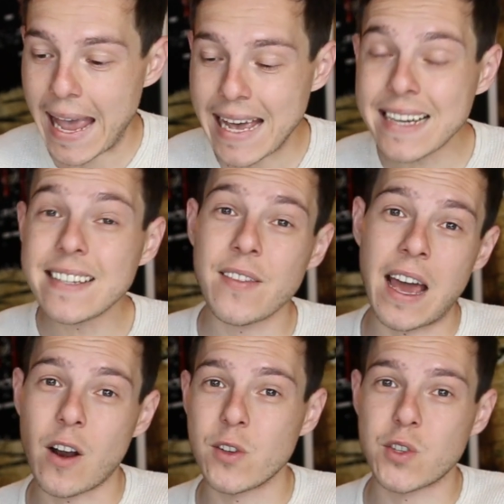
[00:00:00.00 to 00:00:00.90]
And
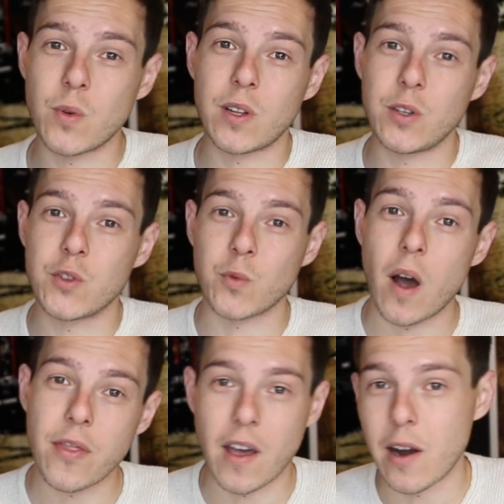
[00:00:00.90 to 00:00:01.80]
that also includes
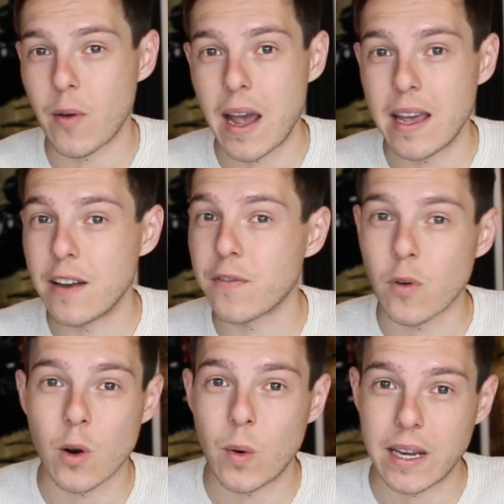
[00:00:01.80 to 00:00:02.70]
Roth IRA and
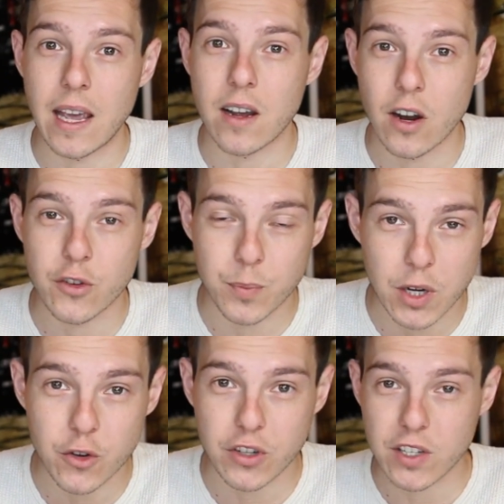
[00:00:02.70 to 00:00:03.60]
401k
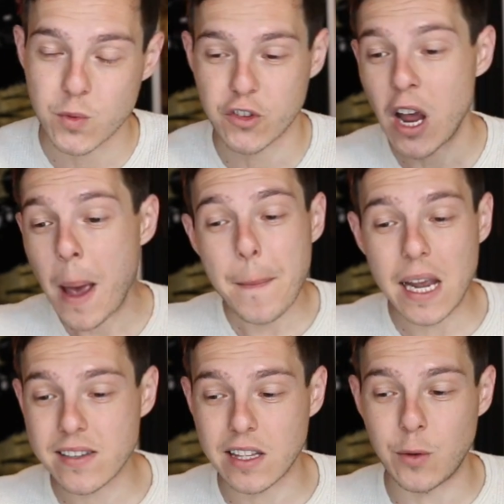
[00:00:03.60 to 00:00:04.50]
contributions, which
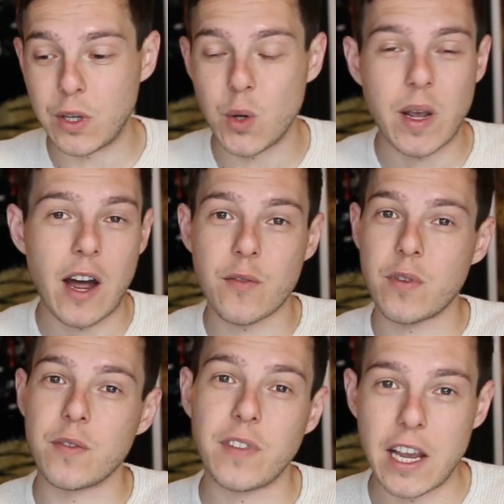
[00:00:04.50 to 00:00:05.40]
basically, when you account
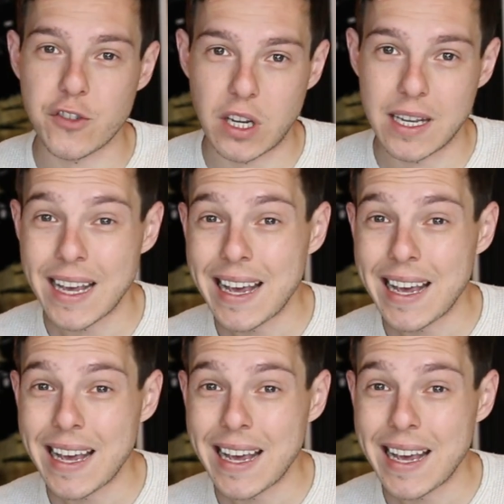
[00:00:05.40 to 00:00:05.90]
for inflation,